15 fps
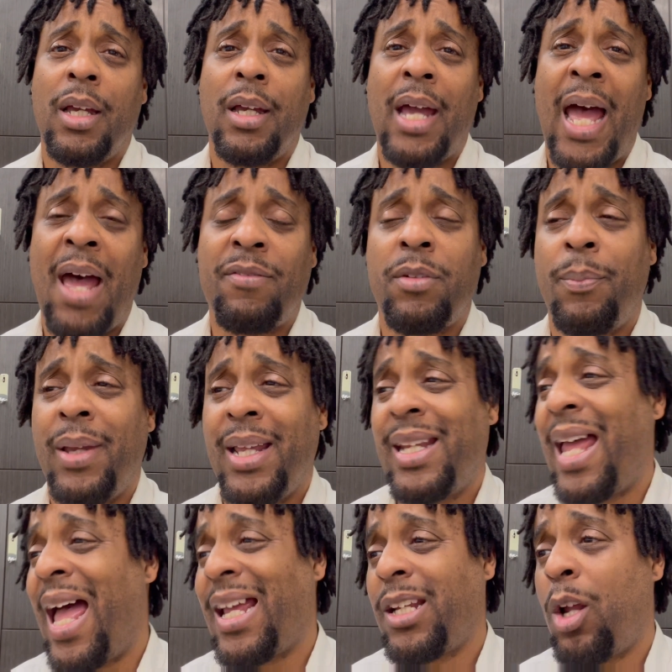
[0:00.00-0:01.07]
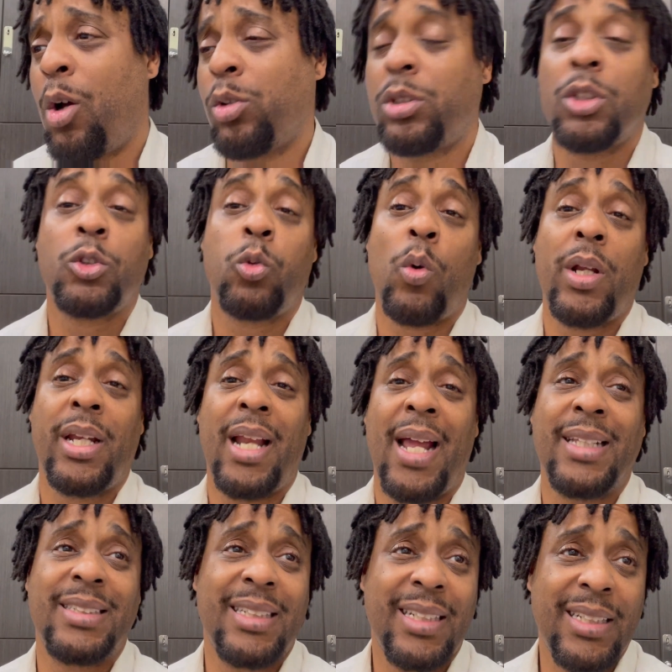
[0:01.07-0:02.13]
after being diagnosed in
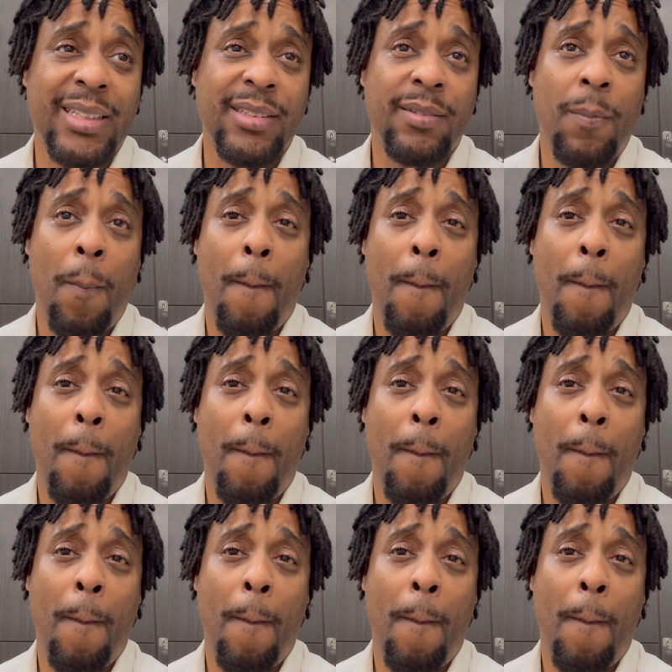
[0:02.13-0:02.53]
2019.